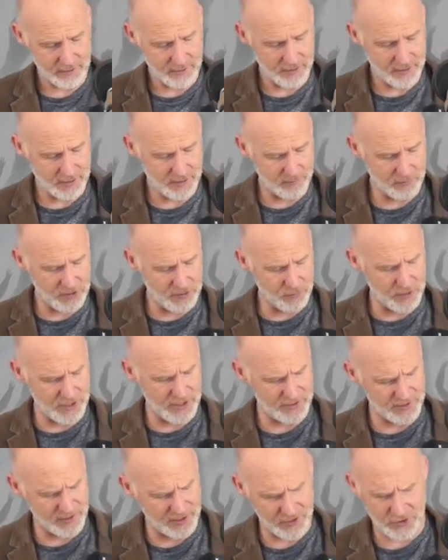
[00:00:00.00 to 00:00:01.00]
Let me
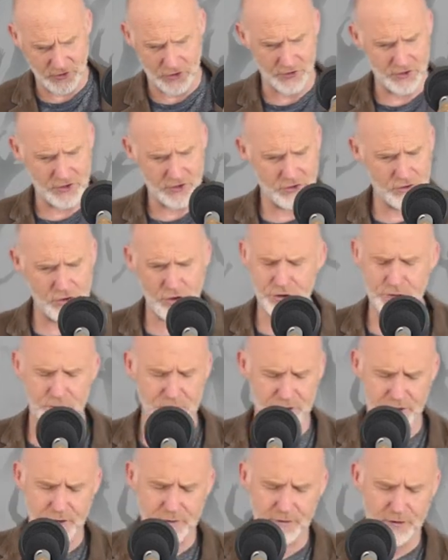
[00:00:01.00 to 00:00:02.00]
read this because it's just
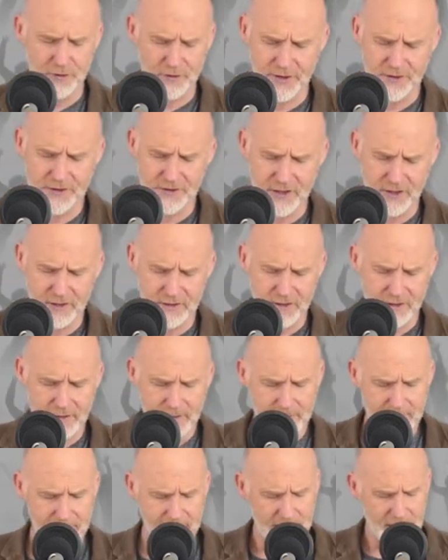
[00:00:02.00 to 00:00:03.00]
beautiful. This is
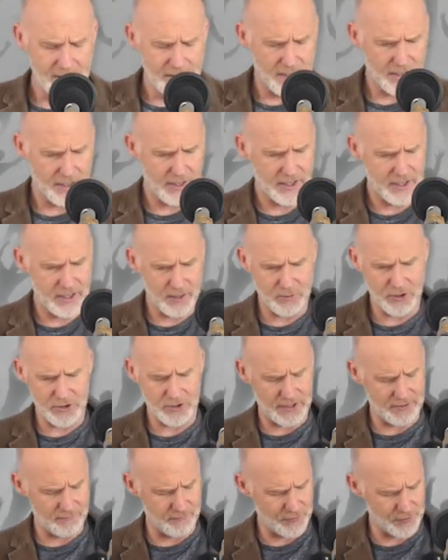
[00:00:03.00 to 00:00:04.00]
uh, Hebrews
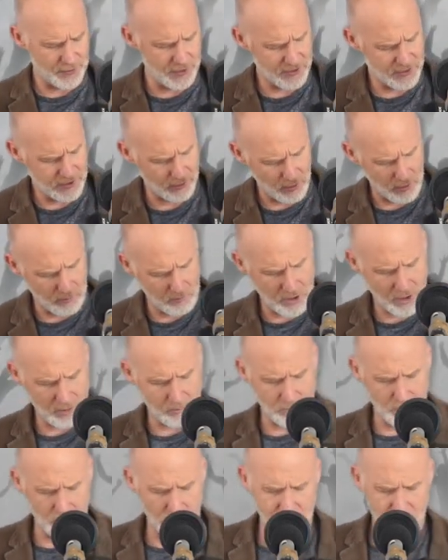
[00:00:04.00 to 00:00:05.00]
11:32. And
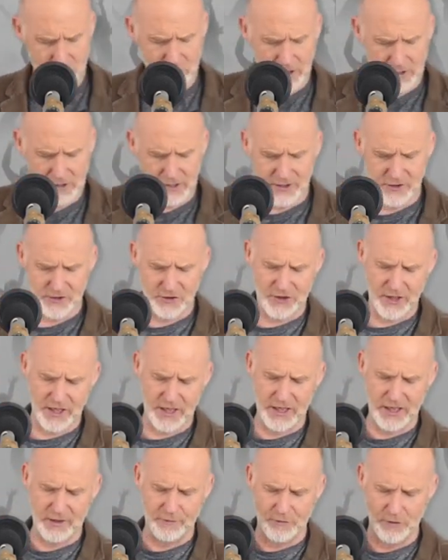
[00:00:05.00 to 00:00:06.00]
what more shall I
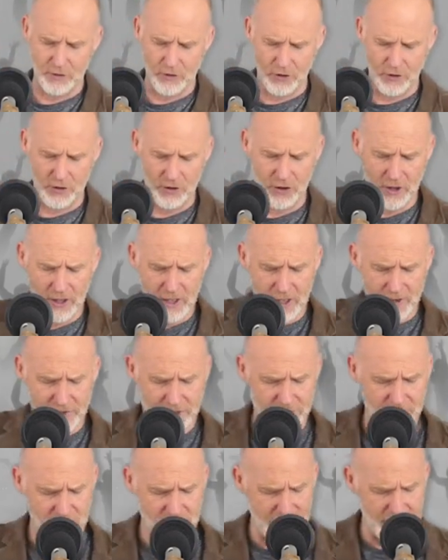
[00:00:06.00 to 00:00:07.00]
say? For
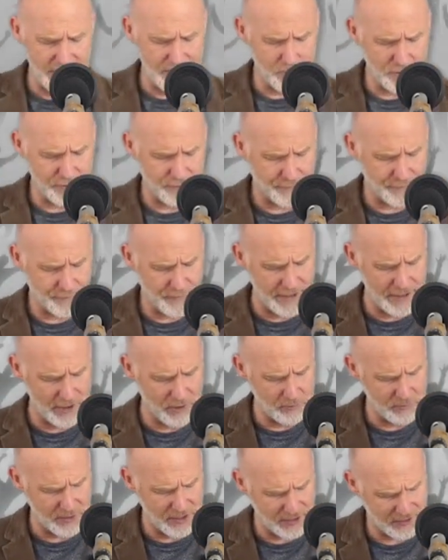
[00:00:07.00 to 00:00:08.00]
the time would
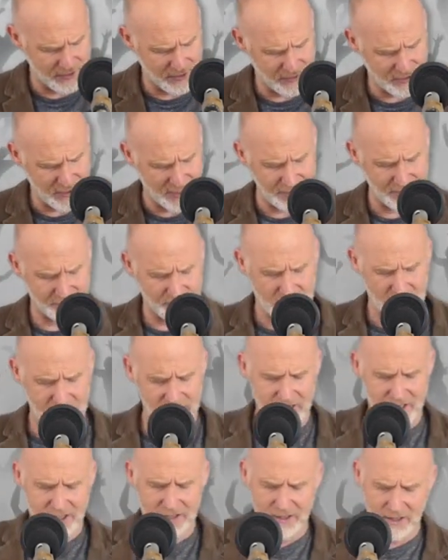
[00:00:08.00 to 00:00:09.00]
fail me to tell of
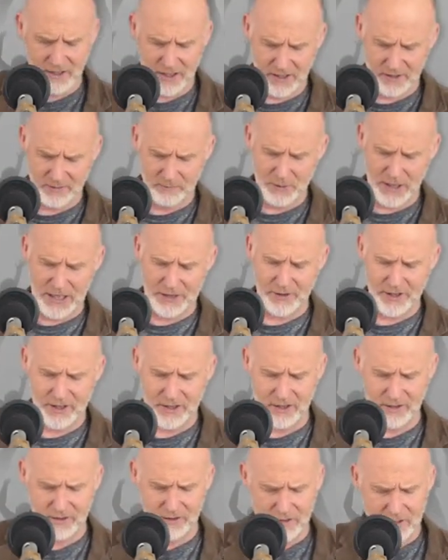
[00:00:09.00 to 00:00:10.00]
Gideon and
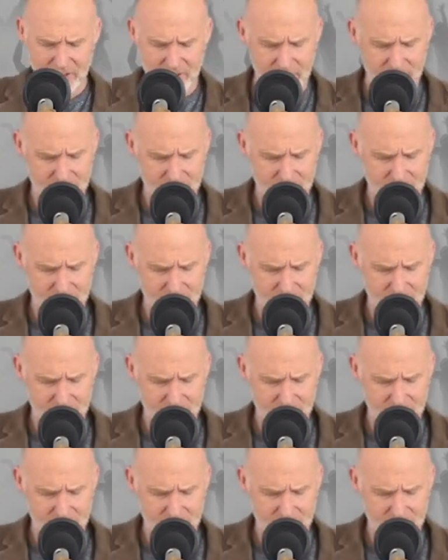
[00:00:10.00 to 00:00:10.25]
Barak and